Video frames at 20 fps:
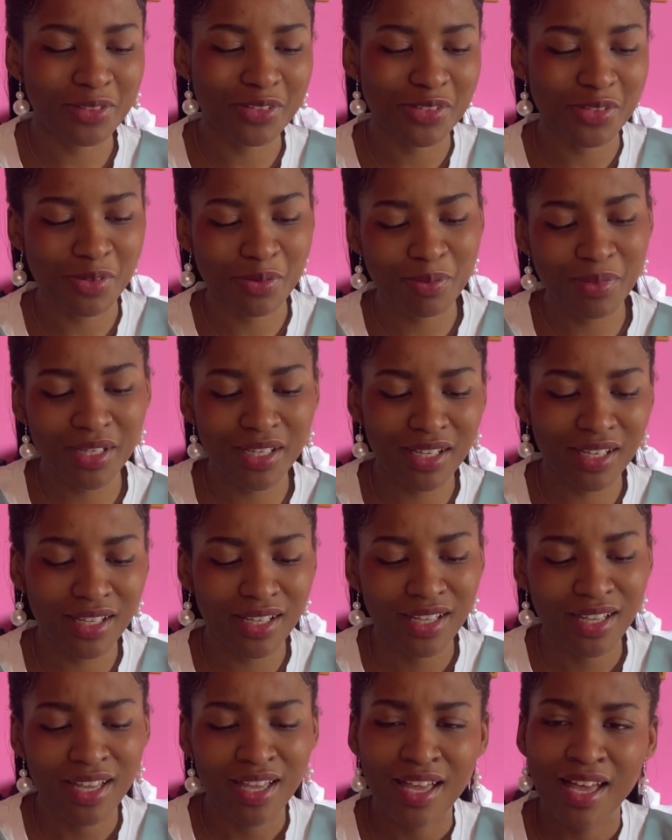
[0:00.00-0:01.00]
Zoomer
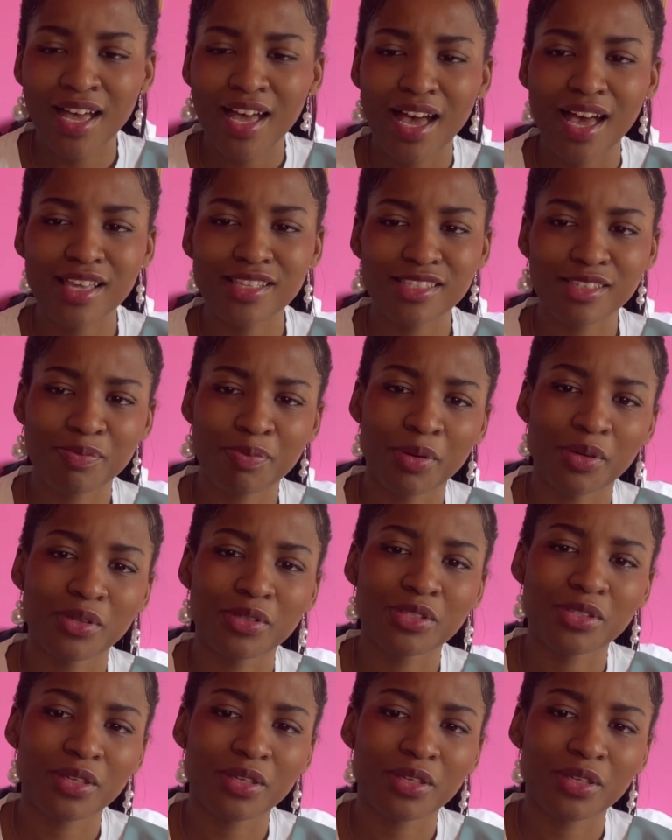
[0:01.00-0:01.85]
as opposed